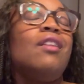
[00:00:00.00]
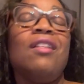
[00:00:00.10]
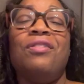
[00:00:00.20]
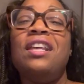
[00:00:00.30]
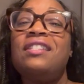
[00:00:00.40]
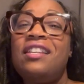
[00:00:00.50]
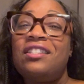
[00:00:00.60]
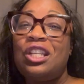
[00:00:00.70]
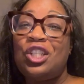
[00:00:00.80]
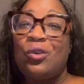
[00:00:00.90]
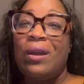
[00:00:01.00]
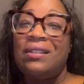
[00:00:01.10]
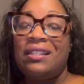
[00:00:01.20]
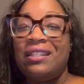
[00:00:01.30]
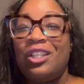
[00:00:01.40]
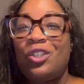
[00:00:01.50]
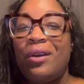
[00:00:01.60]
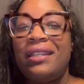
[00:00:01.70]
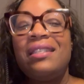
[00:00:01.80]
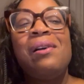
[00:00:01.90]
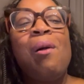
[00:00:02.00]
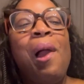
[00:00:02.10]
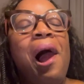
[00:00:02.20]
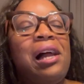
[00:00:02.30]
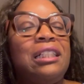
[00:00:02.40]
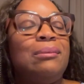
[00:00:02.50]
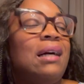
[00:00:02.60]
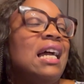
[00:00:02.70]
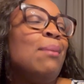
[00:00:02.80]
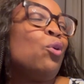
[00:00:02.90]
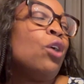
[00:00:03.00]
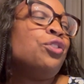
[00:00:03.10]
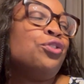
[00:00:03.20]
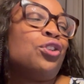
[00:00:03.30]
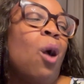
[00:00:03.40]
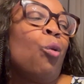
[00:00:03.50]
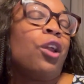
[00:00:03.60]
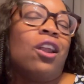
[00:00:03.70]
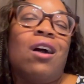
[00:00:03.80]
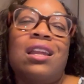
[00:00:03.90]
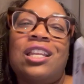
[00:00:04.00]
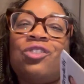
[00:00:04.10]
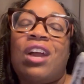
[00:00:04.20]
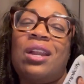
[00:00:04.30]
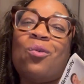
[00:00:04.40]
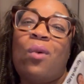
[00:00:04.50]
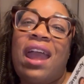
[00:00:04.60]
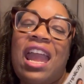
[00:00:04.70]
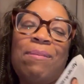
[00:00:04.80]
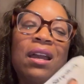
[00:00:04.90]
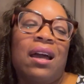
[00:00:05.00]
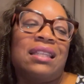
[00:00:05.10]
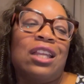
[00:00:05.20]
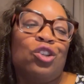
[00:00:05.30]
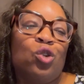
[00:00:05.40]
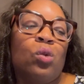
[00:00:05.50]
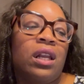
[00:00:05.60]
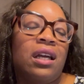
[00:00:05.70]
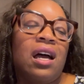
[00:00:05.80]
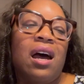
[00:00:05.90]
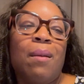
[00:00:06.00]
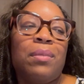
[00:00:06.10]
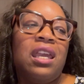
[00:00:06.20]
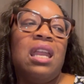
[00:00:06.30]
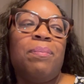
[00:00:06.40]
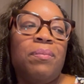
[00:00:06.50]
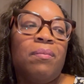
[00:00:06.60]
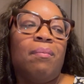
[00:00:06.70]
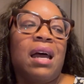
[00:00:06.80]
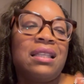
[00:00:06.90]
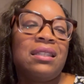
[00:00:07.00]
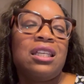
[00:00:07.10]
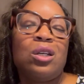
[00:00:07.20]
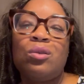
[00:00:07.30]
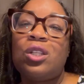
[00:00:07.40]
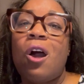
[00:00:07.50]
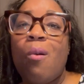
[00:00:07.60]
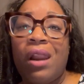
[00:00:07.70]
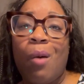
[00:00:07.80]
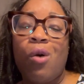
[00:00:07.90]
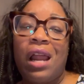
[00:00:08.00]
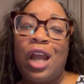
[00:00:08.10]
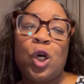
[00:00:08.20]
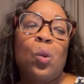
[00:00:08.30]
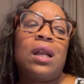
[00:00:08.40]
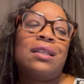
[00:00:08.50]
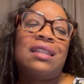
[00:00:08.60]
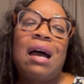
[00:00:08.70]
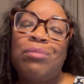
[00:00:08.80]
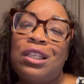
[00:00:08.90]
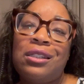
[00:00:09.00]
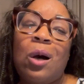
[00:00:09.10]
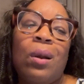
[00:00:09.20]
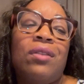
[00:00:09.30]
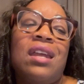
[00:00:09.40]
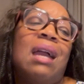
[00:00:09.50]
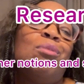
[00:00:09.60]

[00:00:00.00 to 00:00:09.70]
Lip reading: this is the choice. This is the choice. I am going to start working on this right away because I do want to keep my skills going. I don't want to stop this sewing thing I'm